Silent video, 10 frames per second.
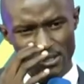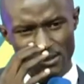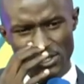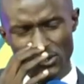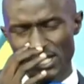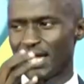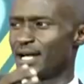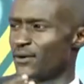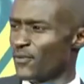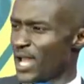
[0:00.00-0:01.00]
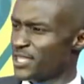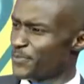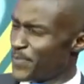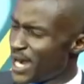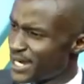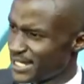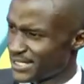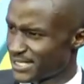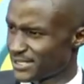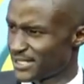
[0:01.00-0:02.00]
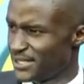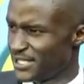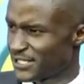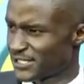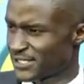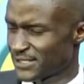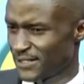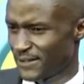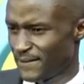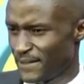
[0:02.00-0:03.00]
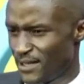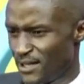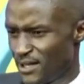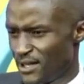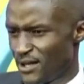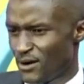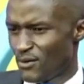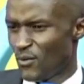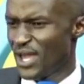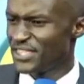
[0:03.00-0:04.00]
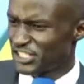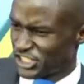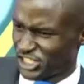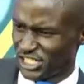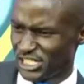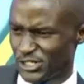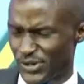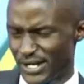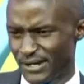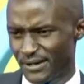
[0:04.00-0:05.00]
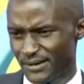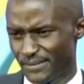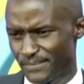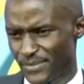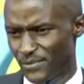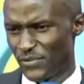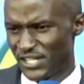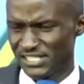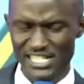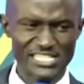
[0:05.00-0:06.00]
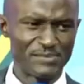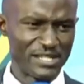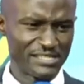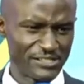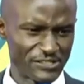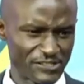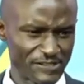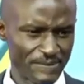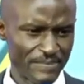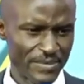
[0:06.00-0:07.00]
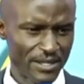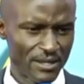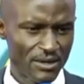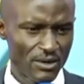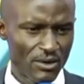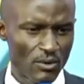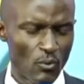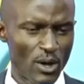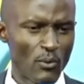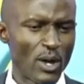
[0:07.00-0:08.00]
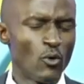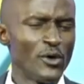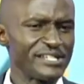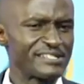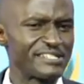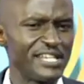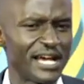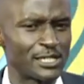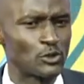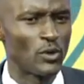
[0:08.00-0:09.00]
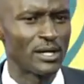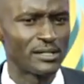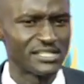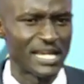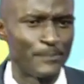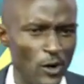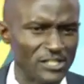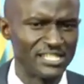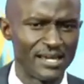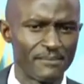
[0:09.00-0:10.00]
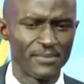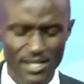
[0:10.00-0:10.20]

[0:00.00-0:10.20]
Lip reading: Because where are the parents in this? Where are the children? With these text messages, who is here to support them